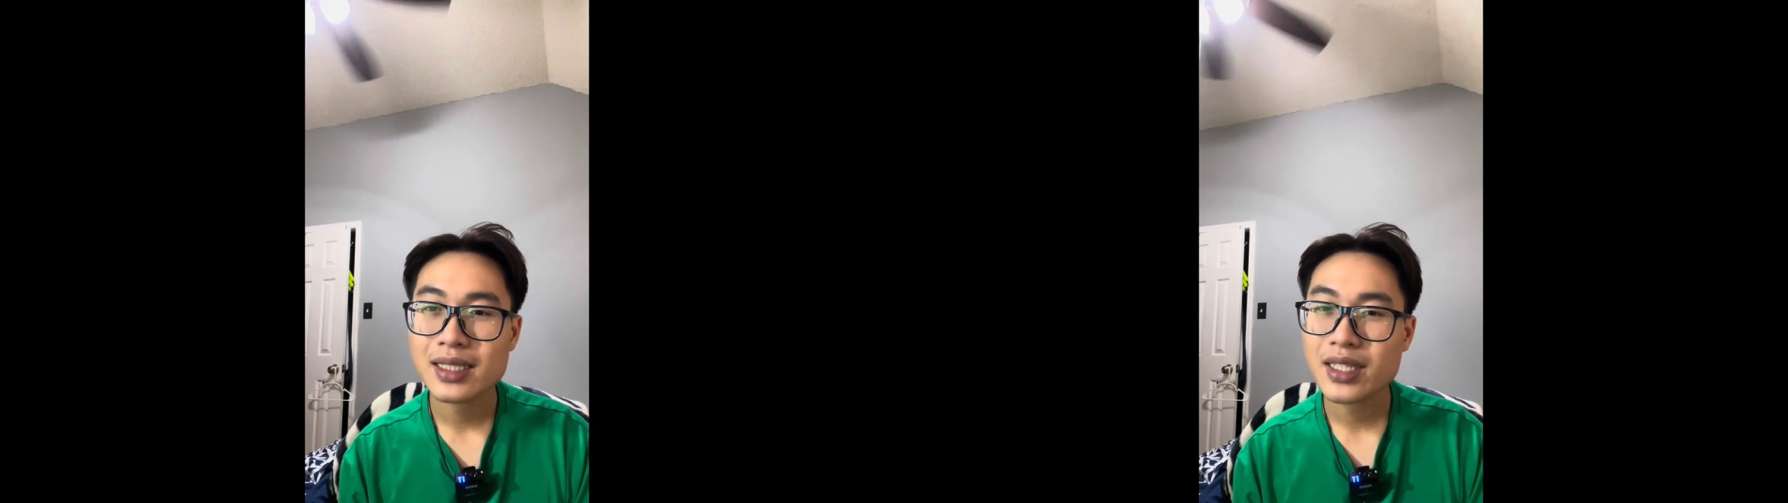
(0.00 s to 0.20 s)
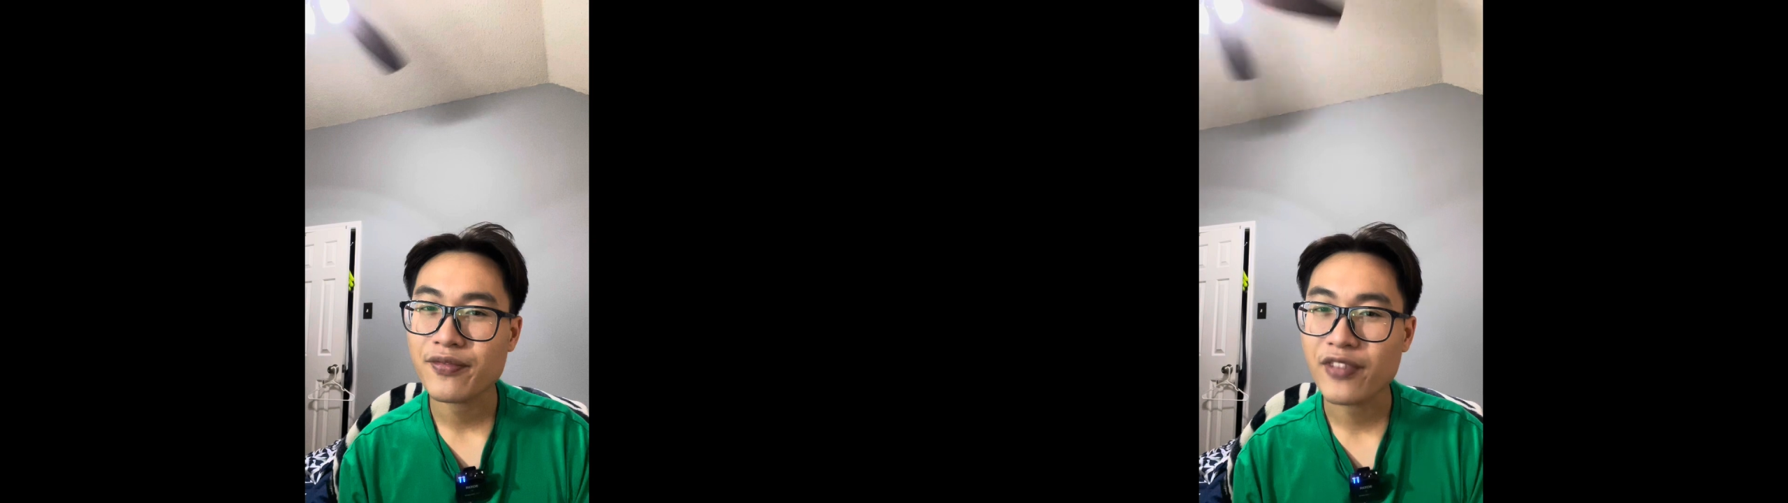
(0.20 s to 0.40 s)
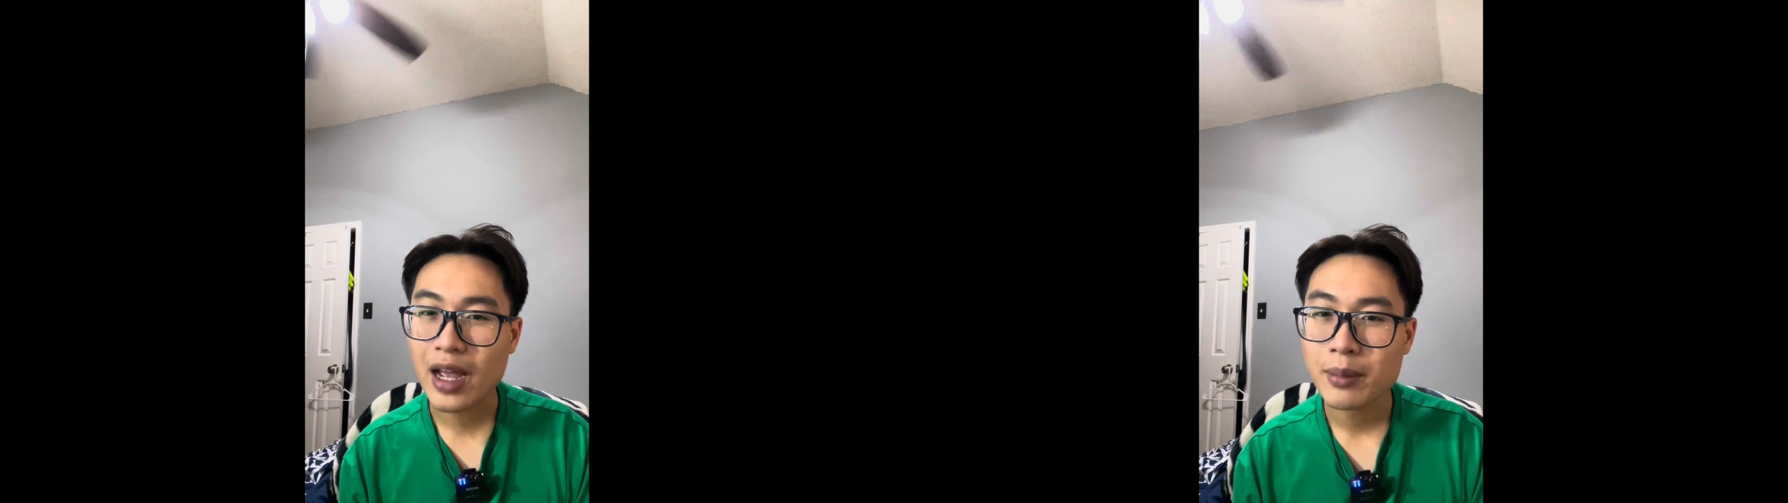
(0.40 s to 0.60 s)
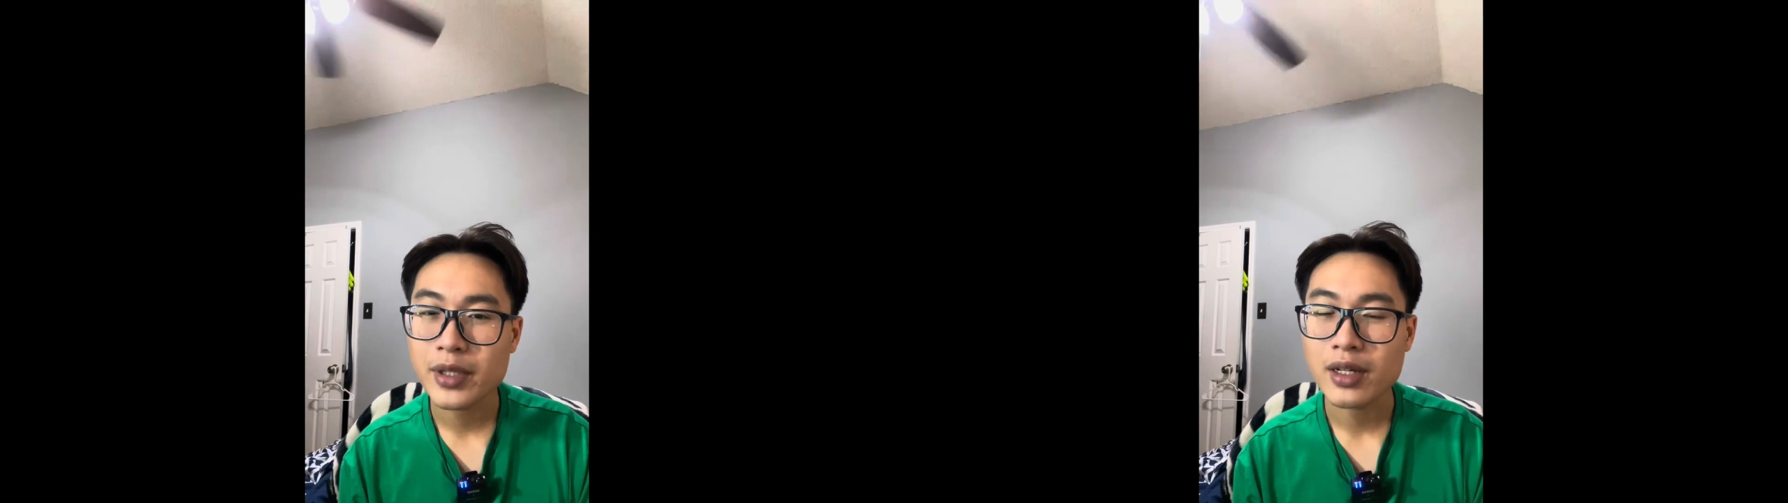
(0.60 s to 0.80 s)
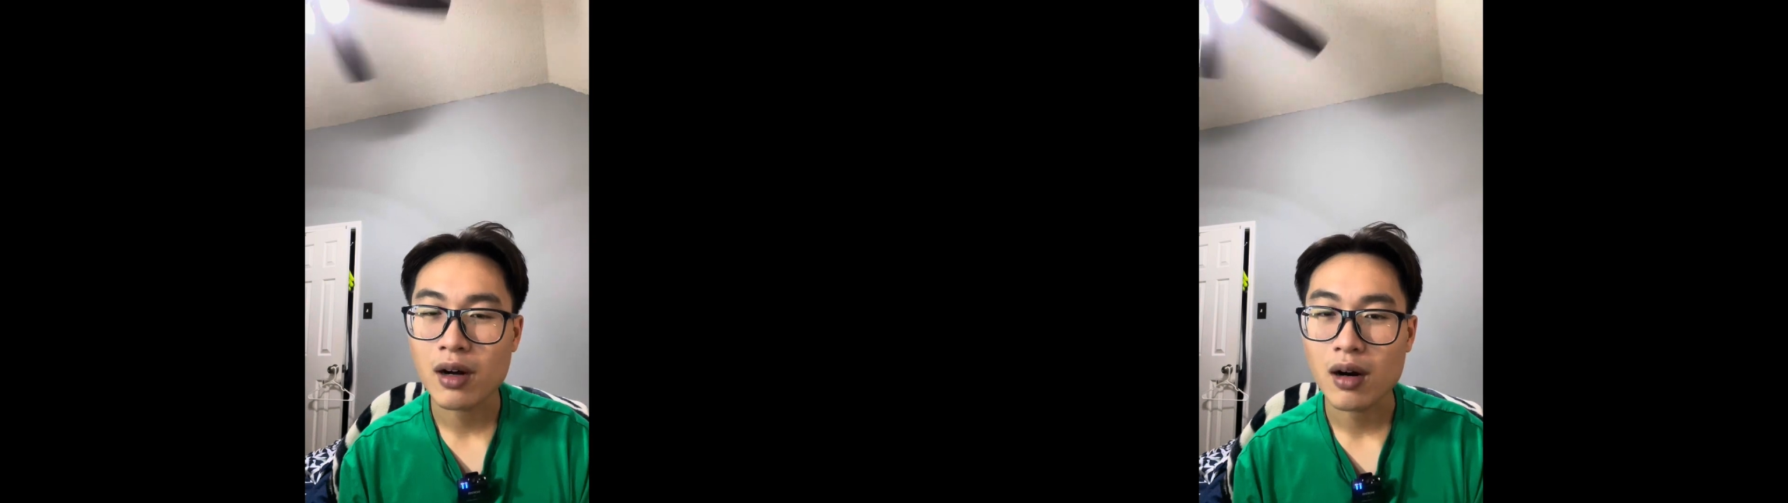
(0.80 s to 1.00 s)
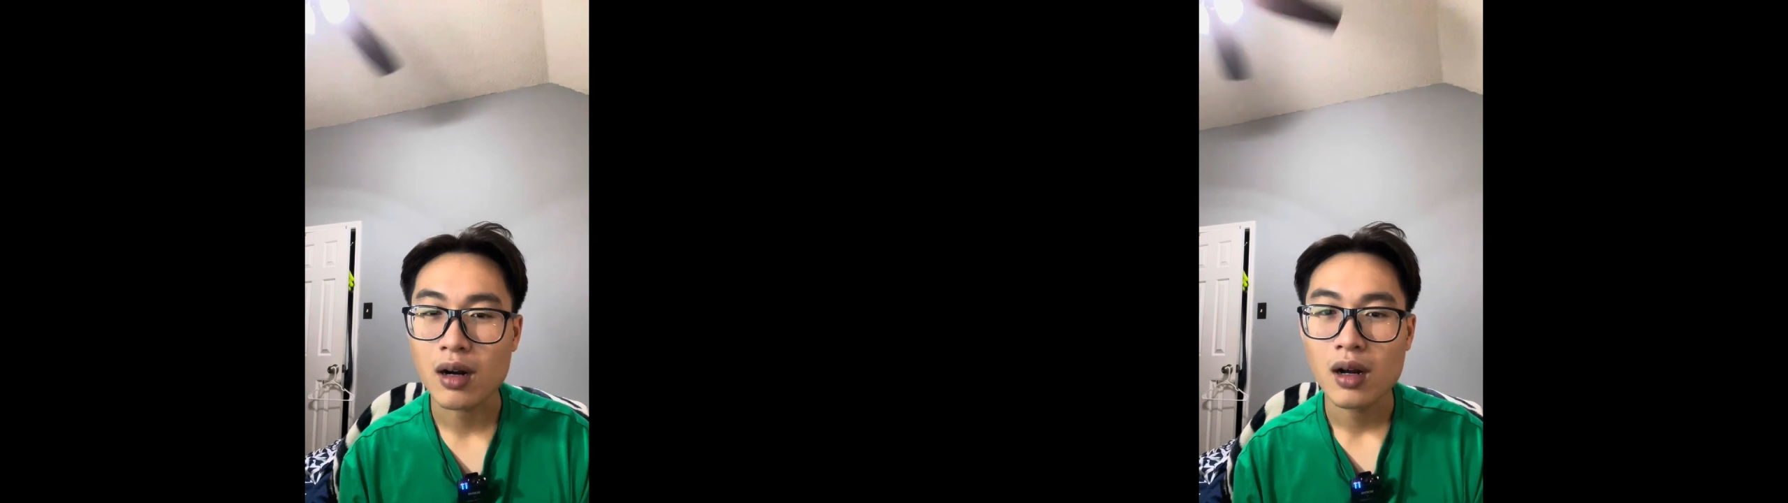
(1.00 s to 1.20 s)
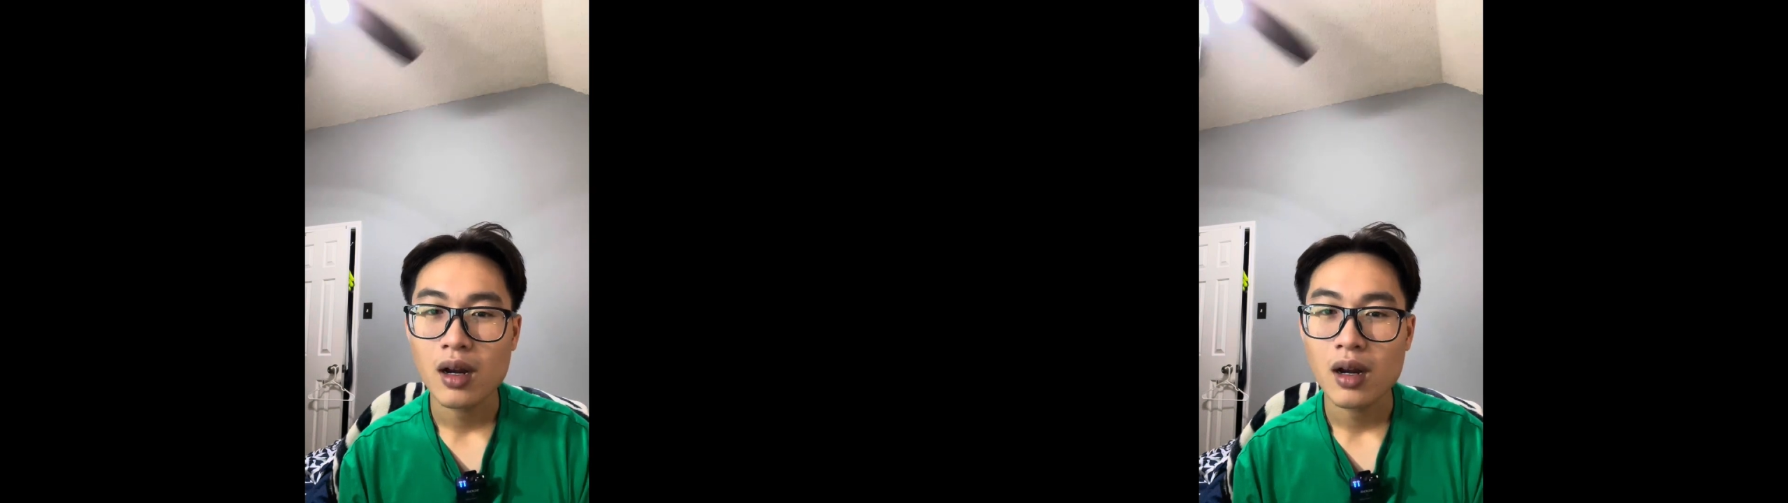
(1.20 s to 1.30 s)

that's a family car.